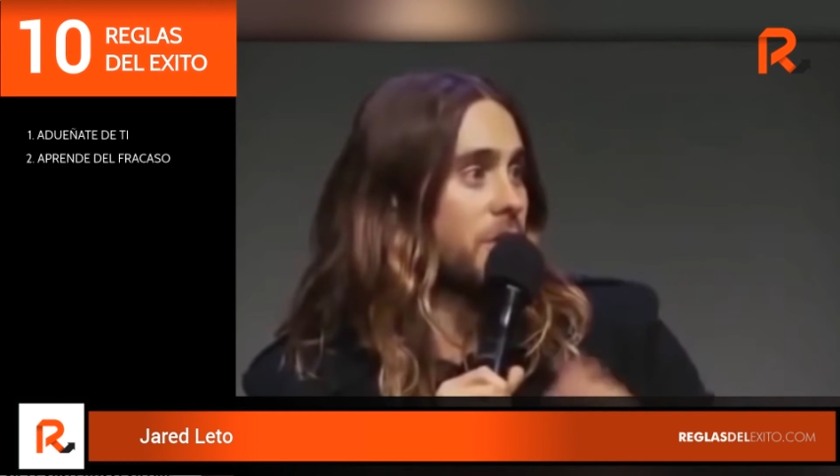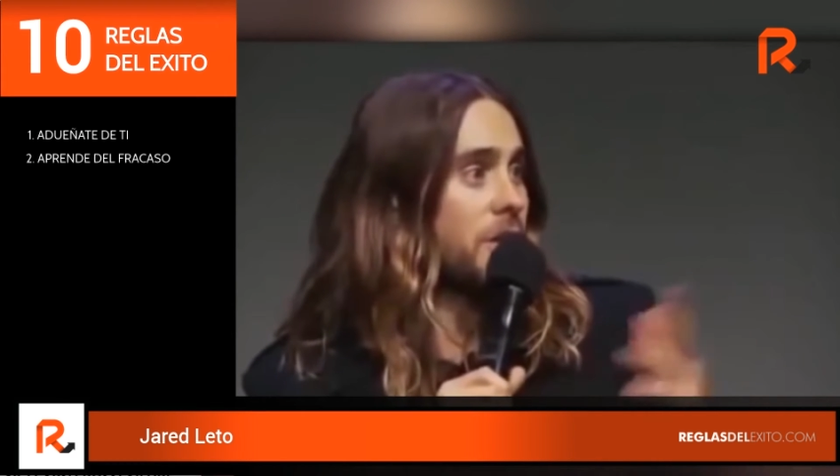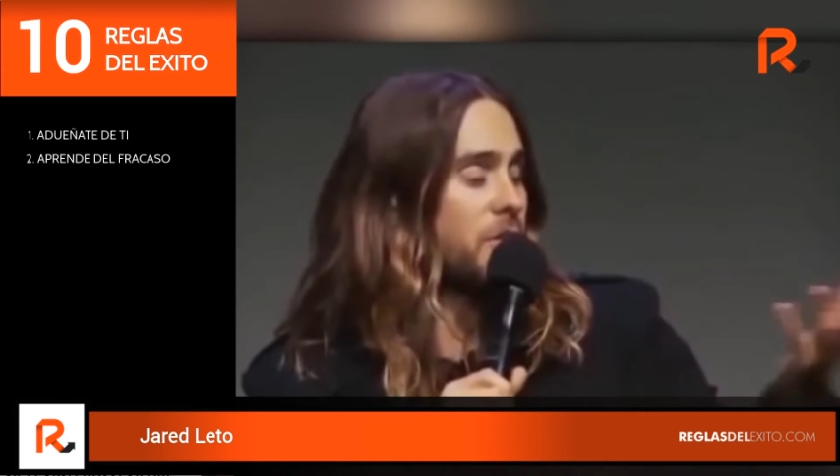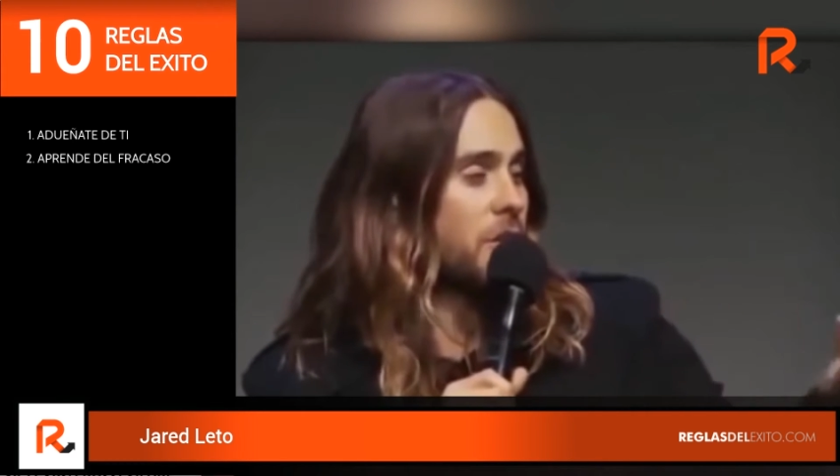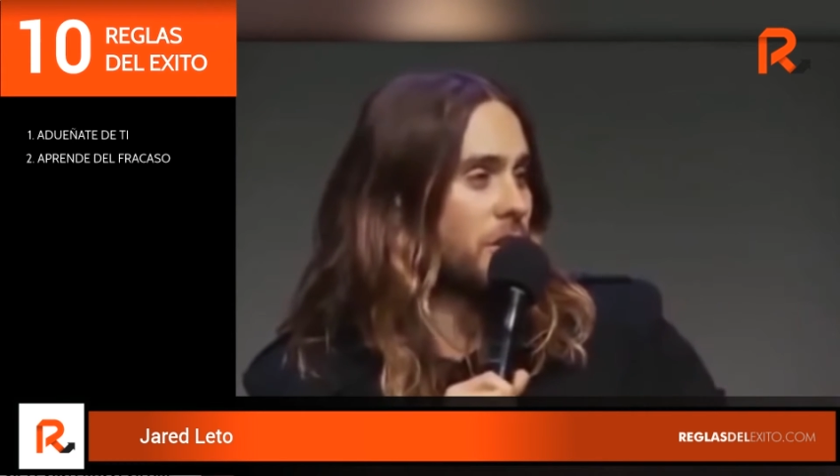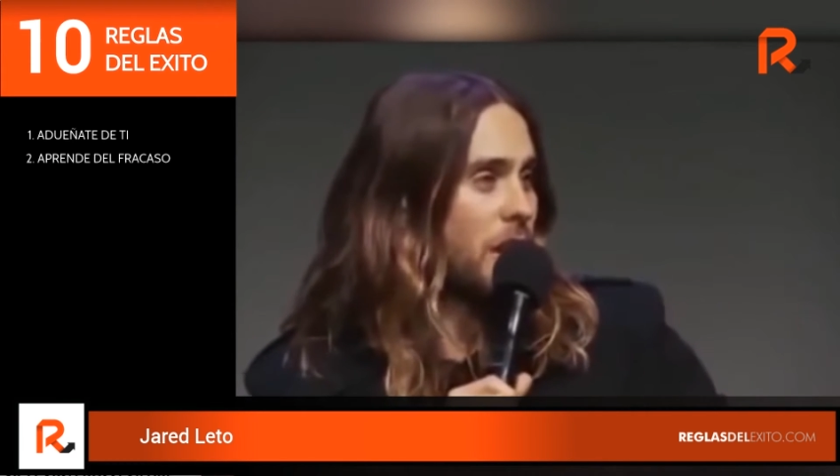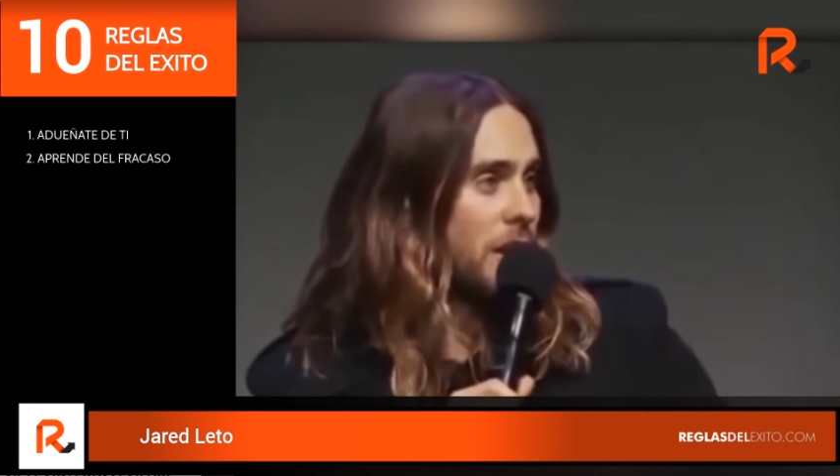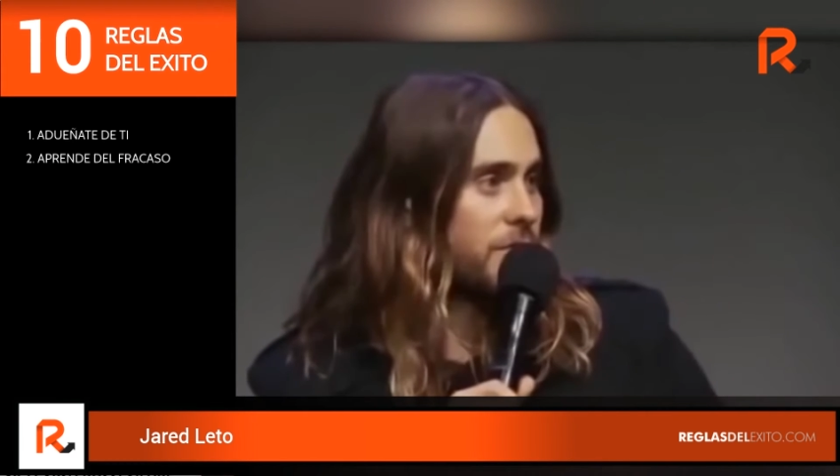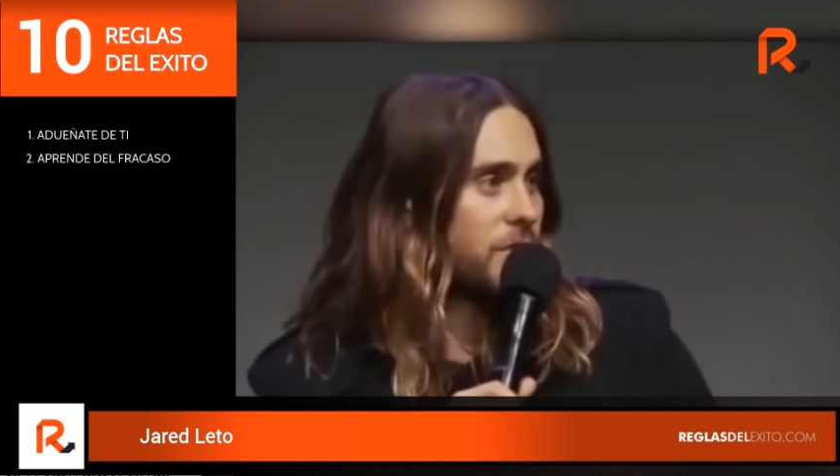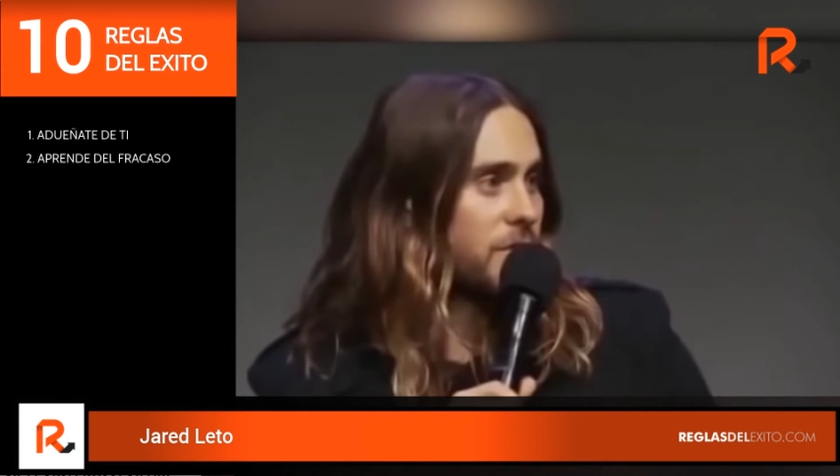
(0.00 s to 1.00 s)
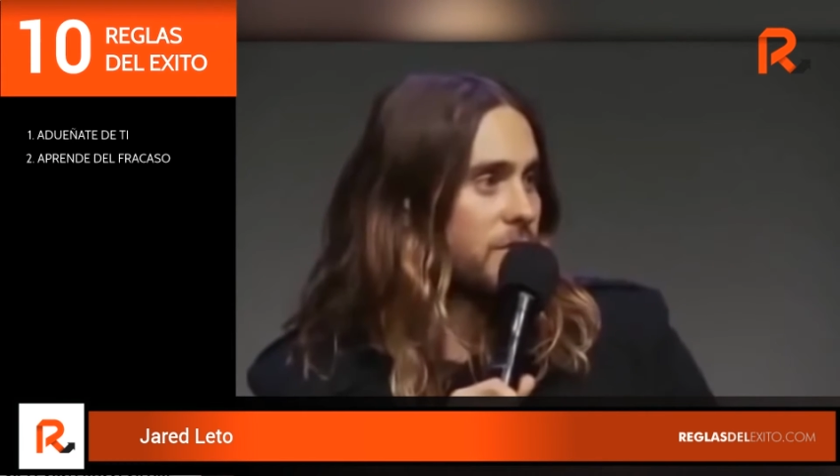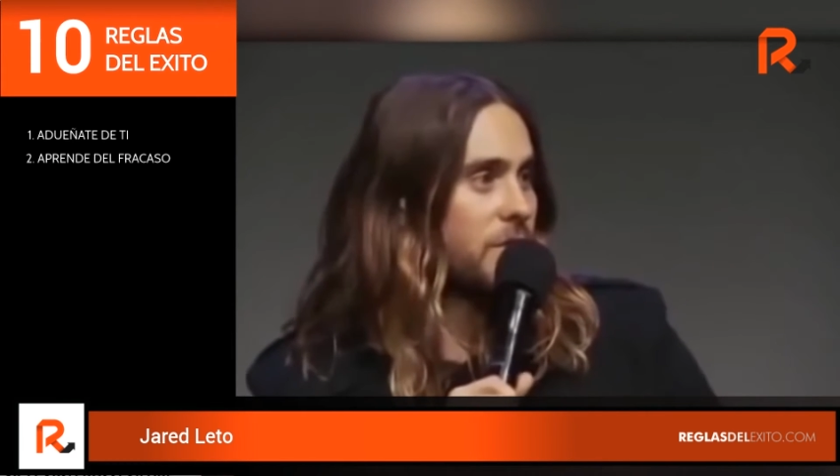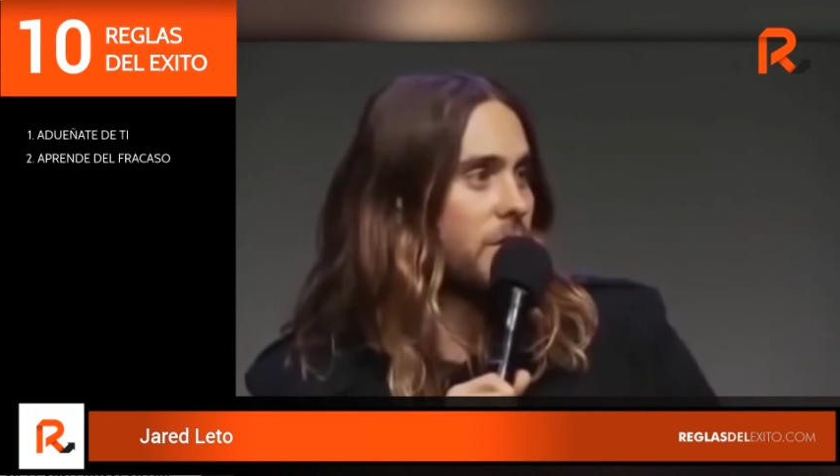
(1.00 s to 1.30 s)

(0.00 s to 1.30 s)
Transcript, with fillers: it changed our lives.